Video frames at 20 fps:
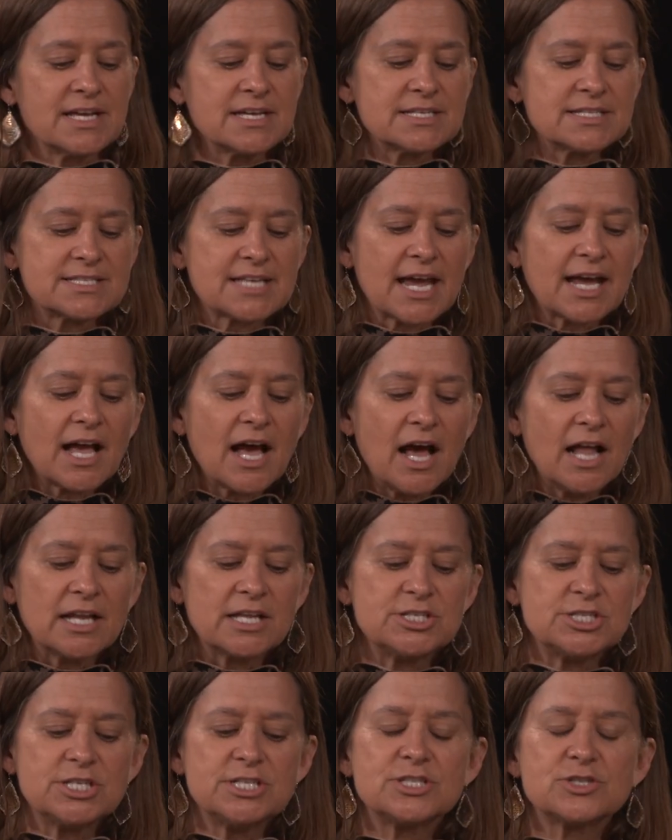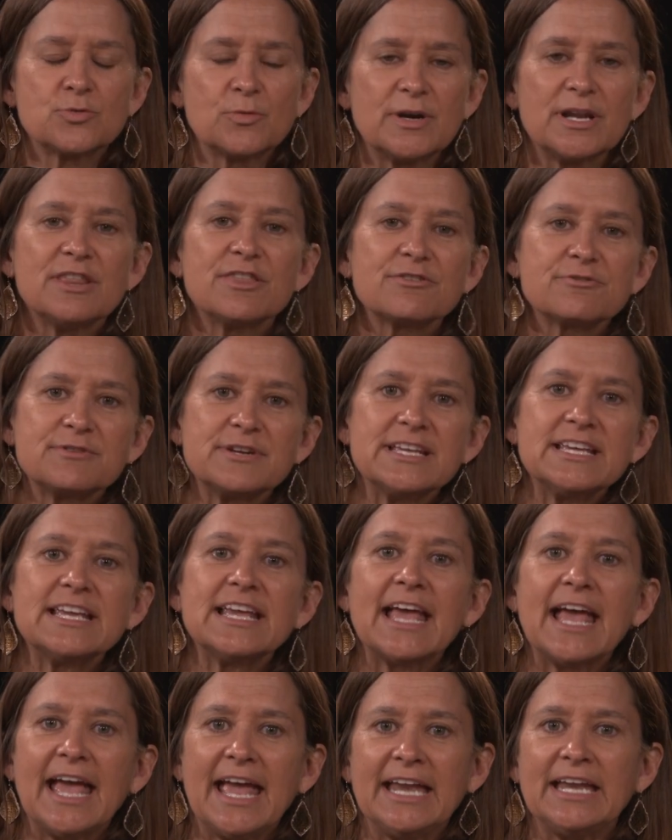Psychology
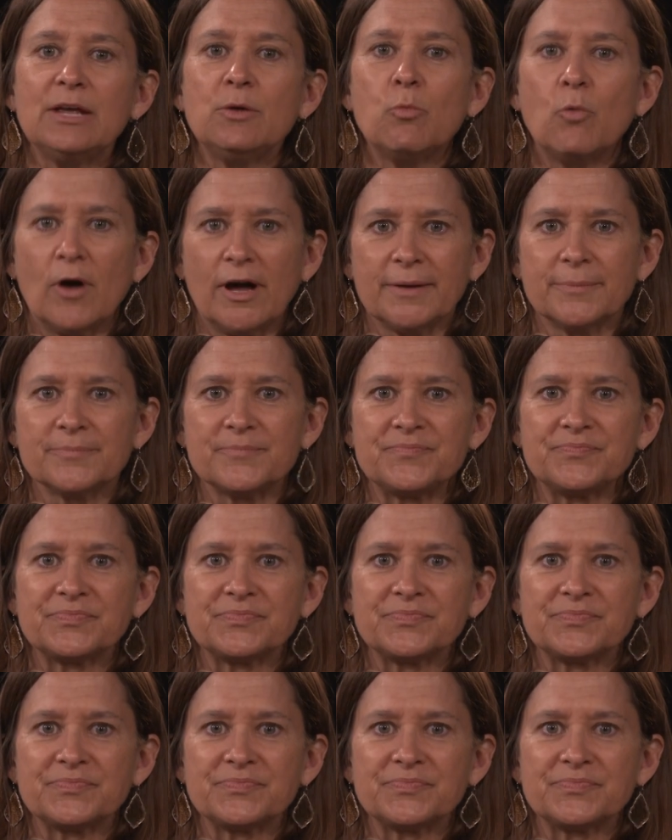2381.